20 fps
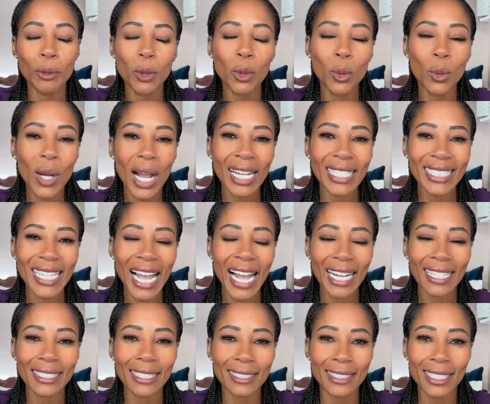who has
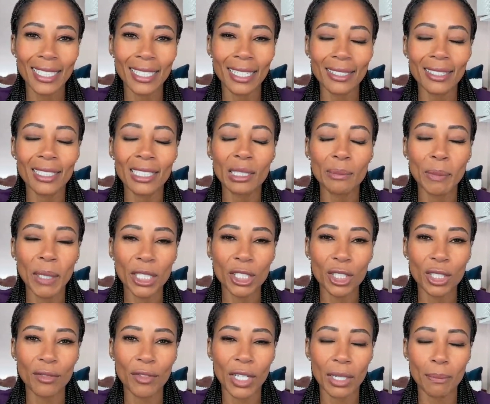access to guns,
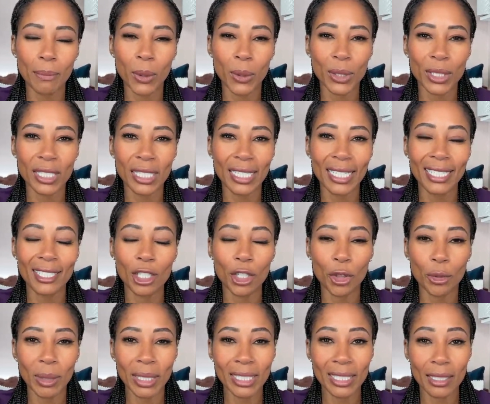especially if that person is
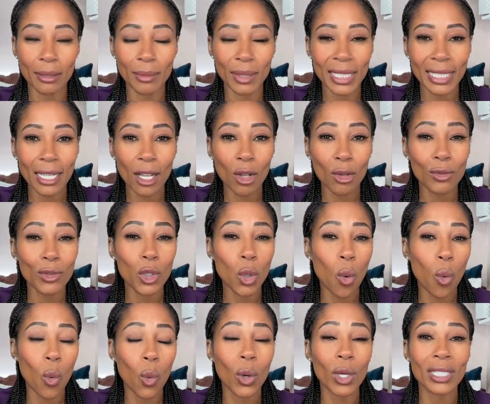a threat to themselves
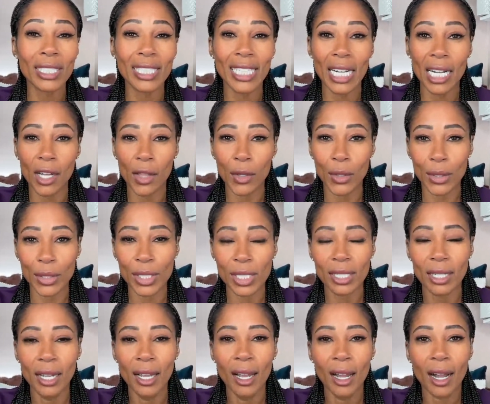or to
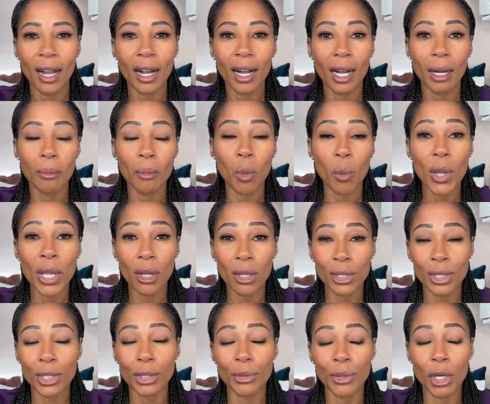others. Um, we
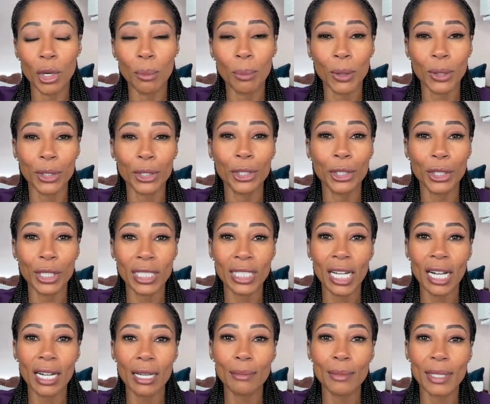also know, per the New York
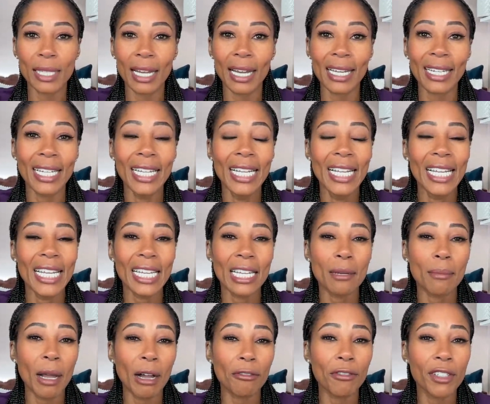Times, that in
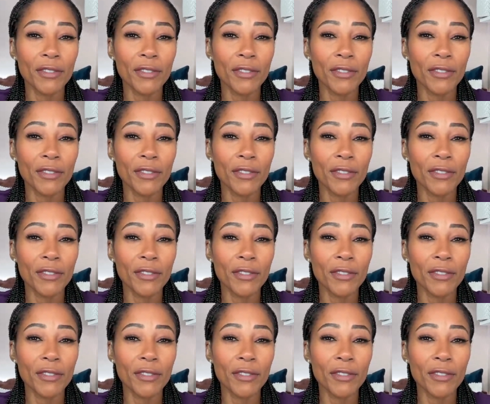about